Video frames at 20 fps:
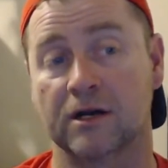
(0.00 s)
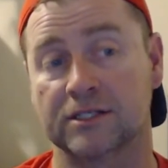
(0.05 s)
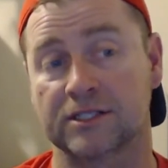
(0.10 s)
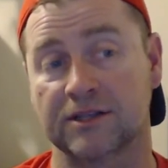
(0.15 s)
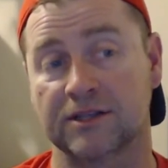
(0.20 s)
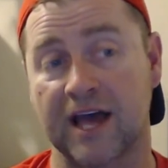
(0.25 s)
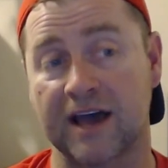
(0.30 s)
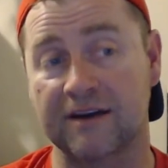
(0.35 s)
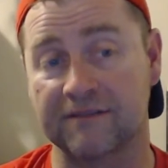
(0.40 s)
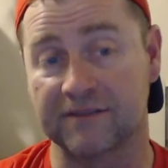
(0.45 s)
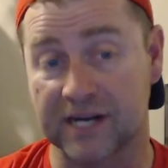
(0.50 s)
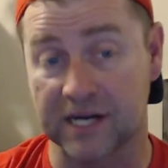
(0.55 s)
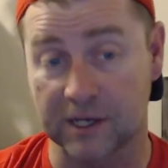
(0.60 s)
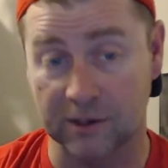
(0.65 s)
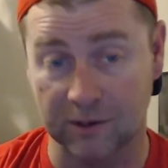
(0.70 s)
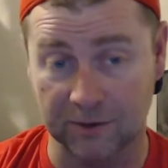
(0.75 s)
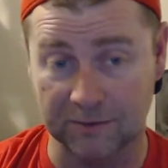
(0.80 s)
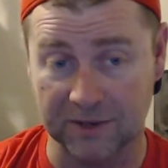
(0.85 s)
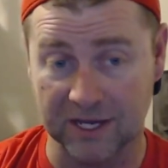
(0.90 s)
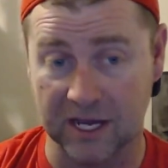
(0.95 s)
so that video
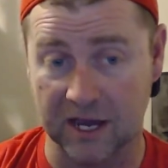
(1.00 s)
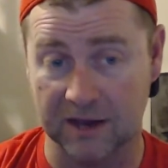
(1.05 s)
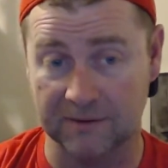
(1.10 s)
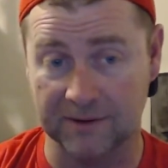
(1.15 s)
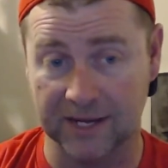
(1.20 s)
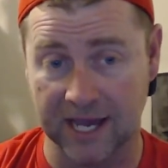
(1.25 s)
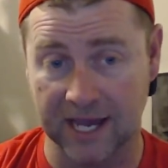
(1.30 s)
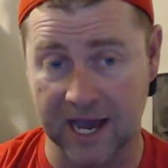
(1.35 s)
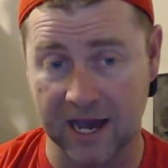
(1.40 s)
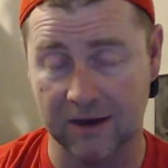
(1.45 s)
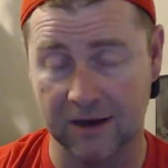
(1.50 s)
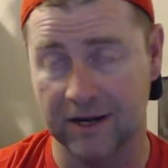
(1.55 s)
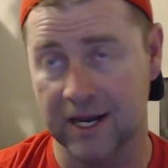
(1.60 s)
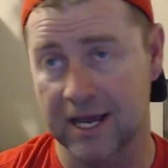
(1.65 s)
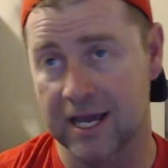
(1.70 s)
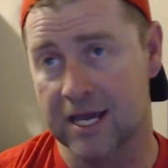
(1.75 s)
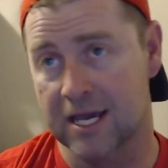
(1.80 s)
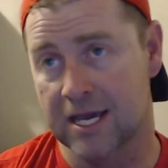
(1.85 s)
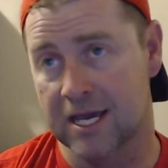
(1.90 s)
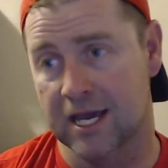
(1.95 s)
will be coming out,
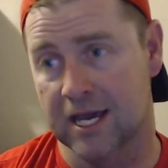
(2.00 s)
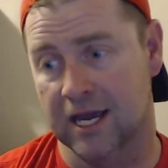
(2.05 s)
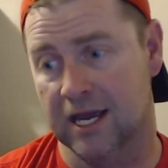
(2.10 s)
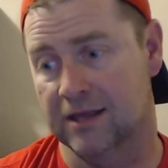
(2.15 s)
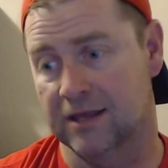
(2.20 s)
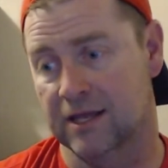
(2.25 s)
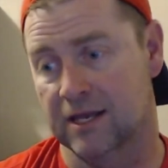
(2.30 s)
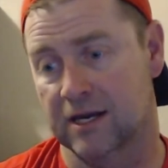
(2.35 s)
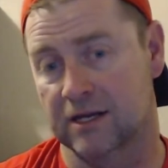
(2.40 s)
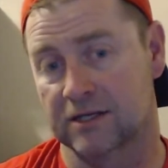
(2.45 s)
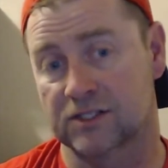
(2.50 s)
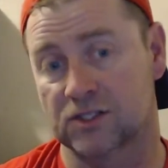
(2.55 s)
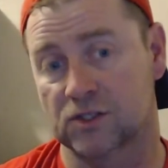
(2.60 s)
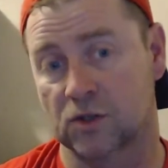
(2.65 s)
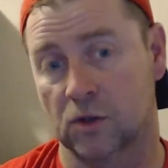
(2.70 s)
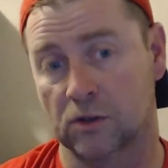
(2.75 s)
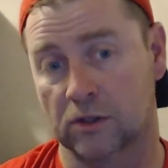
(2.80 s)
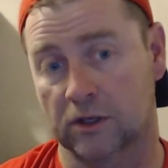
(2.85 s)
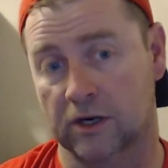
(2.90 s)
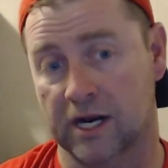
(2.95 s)
and then a
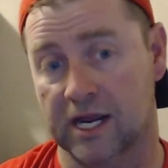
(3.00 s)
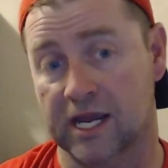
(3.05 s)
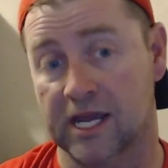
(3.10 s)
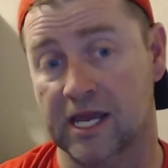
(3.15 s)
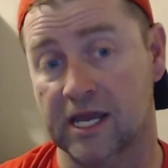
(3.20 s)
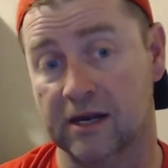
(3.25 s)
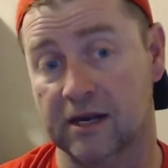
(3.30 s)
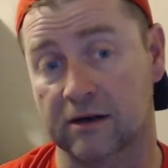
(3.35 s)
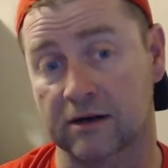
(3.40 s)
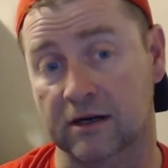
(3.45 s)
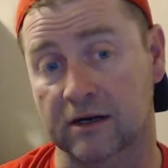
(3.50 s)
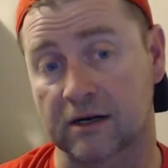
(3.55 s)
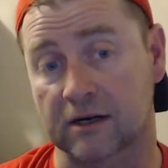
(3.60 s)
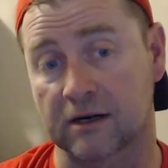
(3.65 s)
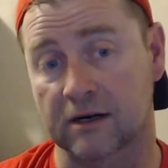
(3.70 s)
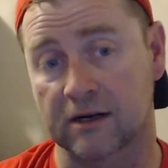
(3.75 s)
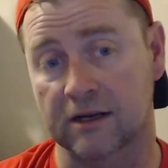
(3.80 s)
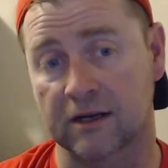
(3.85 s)
solar heater.